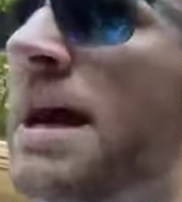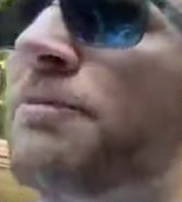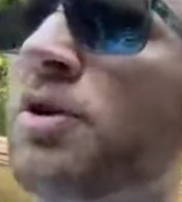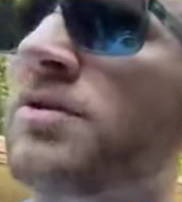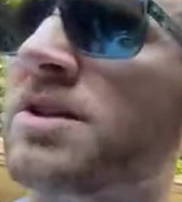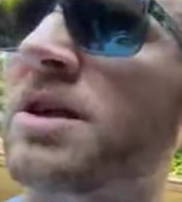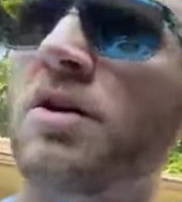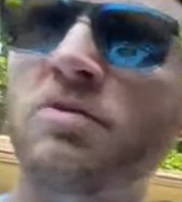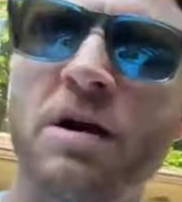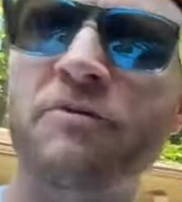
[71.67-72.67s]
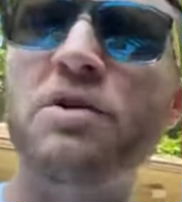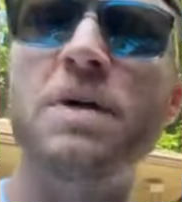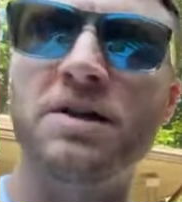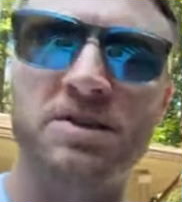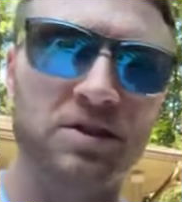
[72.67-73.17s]
April, so a few
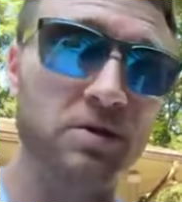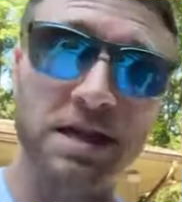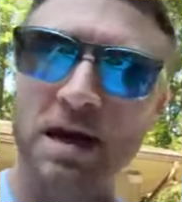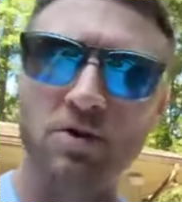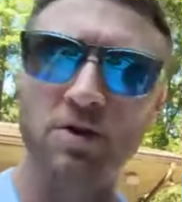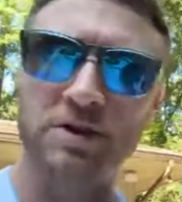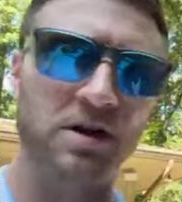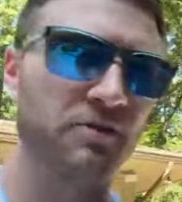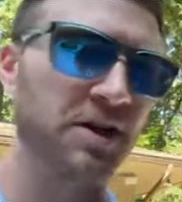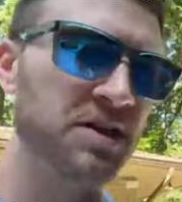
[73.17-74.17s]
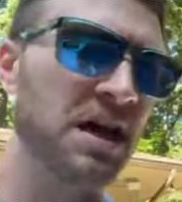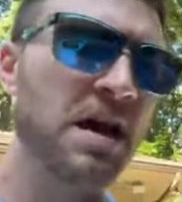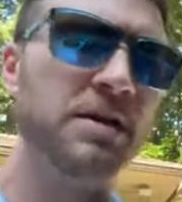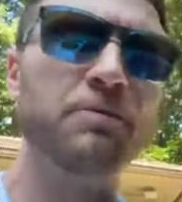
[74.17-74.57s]
months. So it's not an old surface.